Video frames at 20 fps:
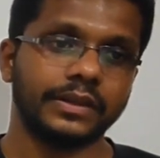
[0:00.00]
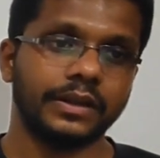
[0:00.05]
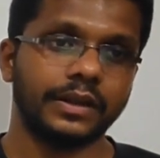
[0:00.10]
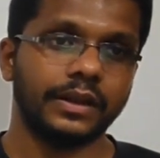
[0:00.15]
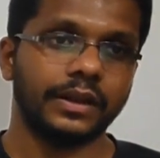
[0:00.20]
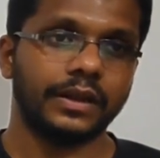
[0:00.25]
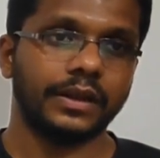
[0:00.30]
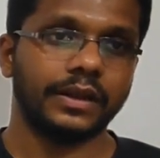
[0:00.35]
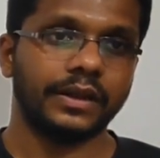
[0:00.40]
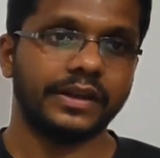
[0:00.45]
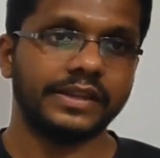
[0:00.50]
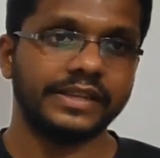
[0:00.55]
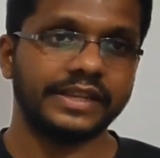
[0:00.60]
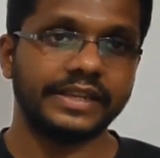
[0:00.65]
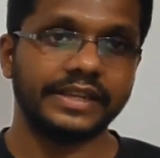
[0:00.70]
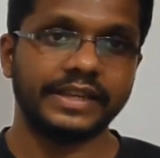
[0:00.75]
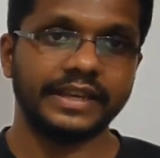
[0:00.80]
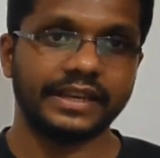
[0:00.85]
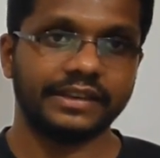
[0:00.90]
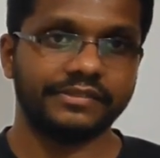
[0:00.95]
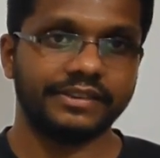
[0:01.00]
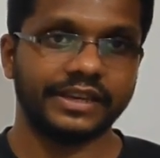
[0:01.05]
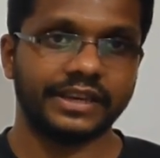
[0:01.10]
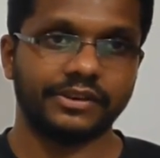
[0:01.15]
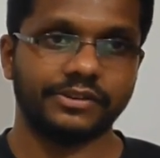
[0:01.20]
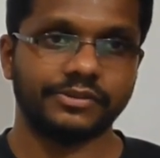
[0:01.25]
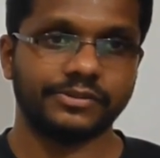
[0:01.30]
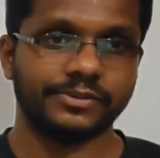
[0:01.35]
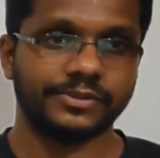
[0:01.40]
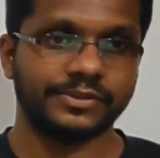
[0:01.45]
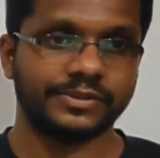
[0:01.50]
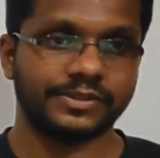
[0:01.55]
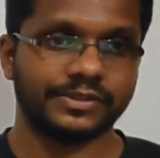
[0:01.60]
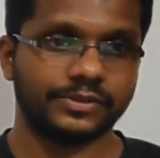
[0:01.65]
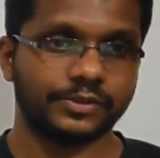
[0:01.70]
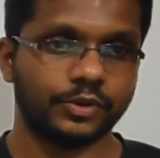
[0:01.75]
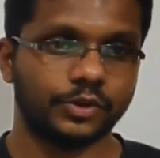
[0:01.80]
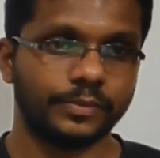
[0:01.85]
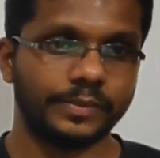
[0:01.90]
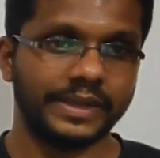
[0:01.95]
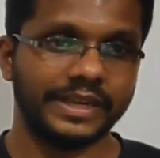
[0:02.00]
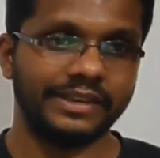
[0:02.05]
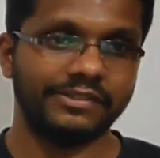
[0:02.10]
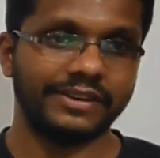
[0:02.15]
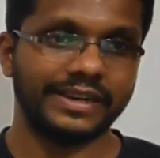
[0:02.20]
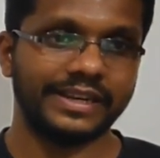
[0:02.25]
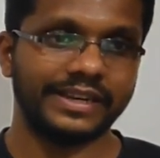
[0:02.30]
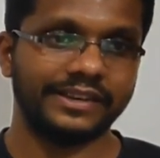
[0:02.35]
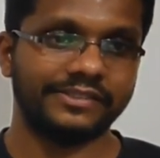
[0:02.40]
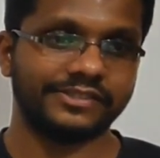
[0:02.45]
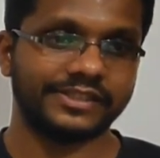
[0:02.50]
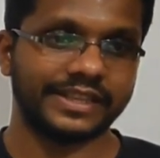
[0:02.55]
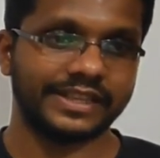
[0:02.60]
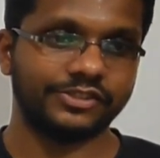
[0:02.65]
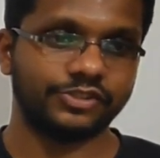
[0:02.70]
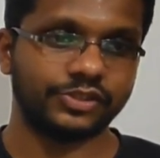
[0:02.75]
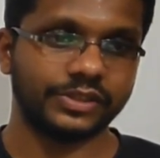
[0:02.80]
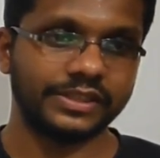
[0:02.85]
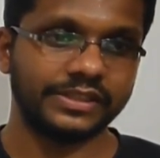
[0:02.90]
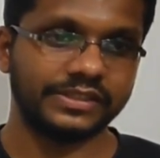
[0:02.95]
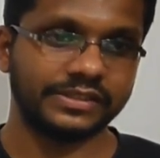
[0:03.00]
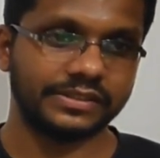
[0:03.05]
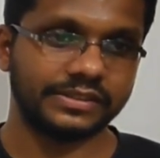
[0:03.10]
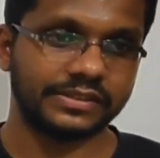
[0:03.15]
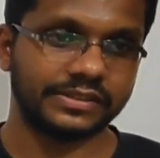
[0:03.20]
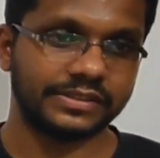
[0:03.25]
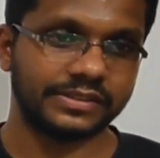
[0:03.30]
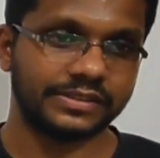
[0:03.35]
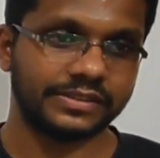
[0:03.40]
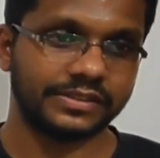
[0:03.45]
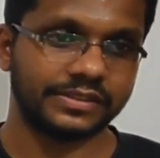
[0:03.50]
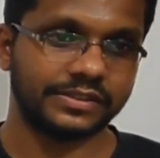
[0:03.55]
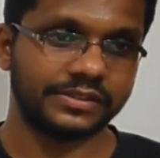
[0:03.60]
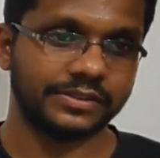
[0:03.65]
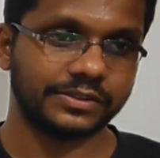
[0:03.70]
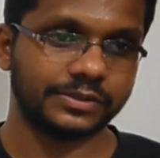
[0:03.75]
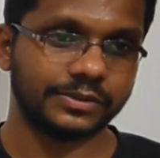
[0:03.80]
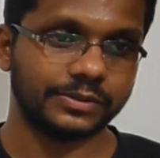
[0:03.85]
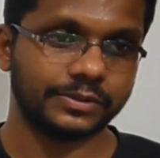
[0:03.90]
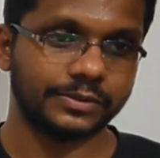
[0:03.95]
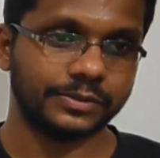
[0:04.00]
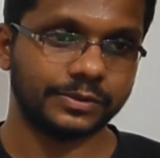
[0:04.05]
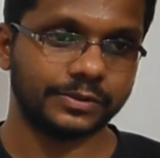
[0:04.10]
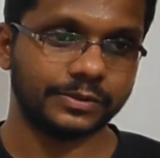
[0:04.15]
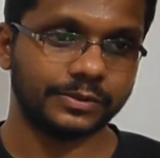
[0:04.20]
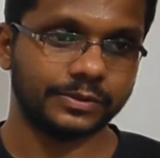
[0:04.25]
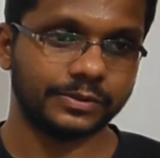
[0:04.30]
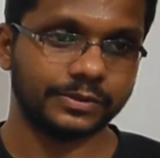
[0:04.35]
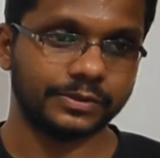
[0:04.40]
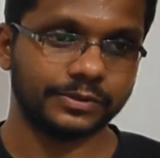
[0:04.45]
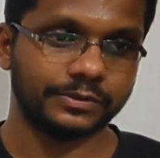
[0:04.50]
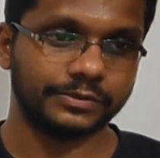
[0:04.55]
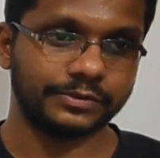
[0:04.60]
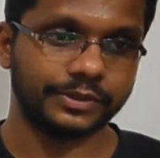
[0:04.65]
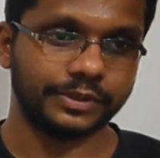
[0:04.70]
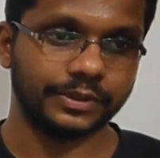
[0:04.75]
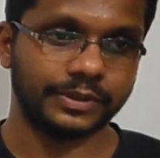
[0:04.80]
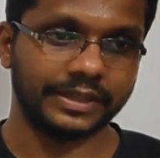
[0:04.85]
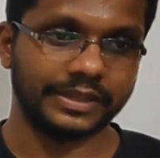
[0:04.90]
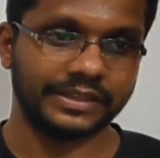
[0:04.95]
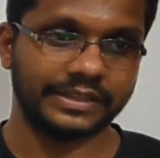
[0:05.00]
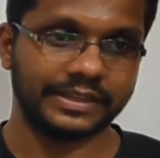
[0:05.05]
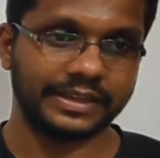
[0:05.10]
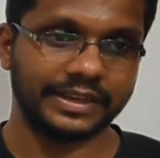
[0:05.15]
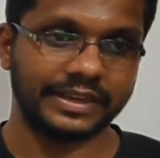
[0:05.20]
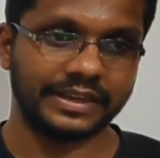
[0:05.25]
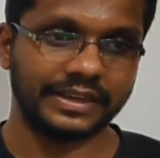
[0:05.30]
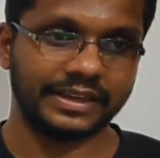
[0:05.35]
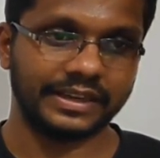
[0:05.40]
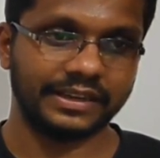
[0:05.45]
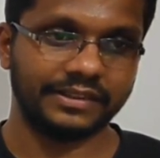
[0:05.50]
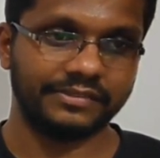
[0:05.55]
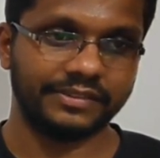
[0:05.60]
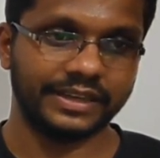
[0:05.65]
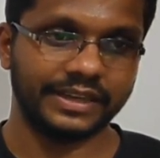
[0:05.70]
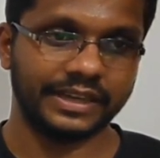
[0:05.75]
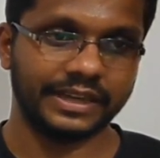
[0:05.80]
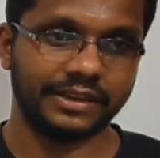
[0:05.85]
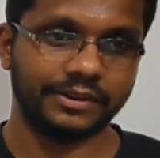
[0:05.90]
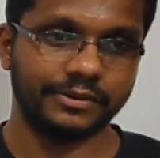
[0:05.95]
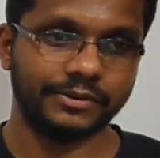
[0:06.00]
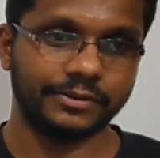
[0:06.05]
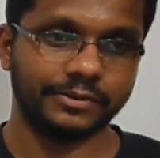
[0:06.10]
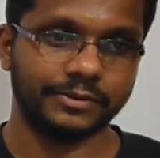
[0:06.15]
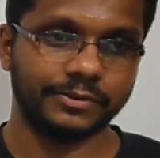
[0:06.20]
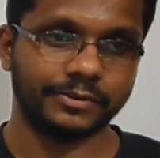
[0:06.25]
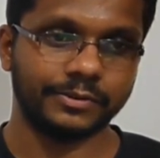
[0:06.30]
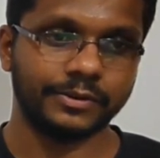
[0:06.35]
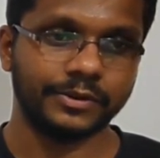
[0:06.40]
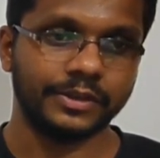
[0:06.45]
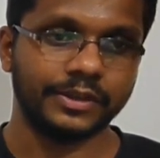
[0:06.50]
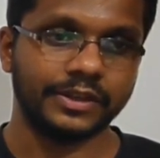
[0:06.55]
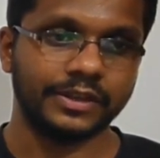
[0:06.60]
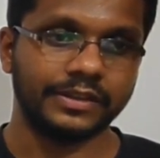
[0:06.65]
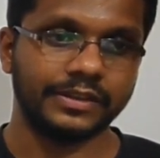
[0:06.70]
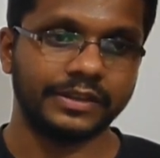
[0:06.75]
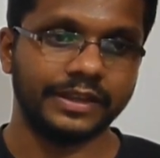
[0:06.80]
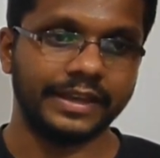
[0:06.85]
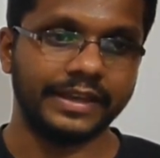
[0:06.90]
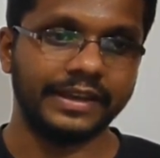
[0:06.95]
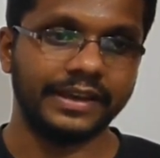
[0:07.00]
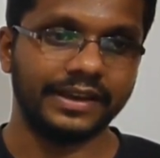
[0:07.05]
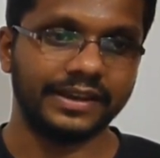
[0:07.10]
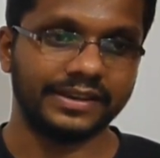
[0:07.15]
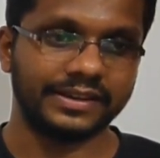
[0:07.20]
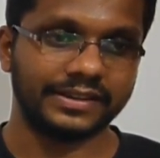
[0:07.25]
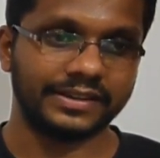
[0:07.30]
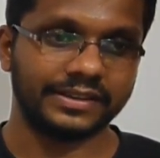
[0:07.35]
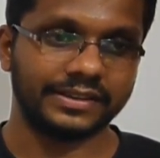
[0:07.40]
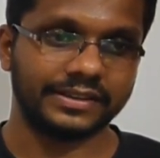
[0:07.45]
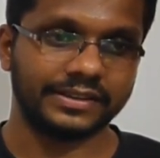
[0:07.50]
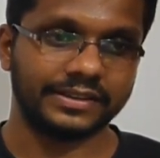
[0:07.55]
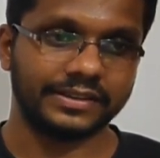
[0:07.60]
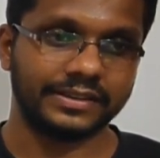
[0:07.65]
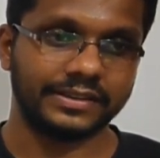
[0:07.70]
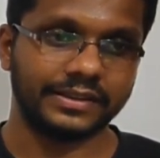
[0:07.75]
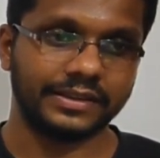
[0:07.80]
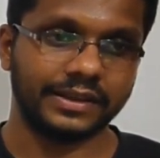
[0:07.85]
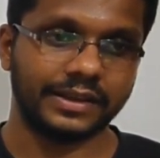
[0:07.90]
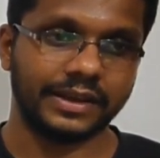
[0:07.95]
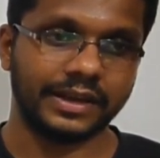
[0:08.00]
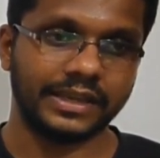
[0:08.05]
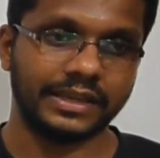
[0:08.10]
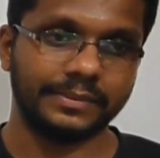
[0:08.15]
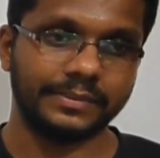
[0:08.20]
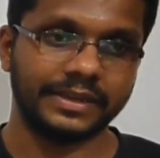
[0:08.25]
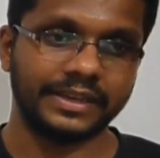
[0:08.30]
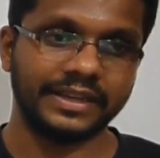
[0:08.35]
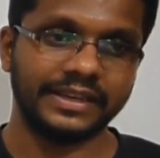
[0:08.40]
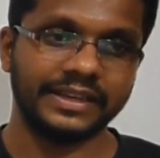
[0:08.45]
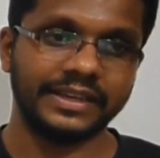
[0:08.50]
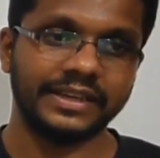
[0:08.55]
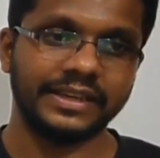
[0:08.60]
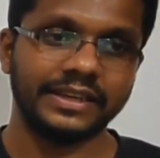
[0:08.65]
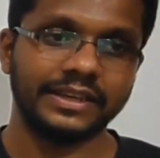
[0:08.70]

In India, we have so many wildlife sanctuaries. So, if you look at Kerala, we have Neyyar, Anamalai,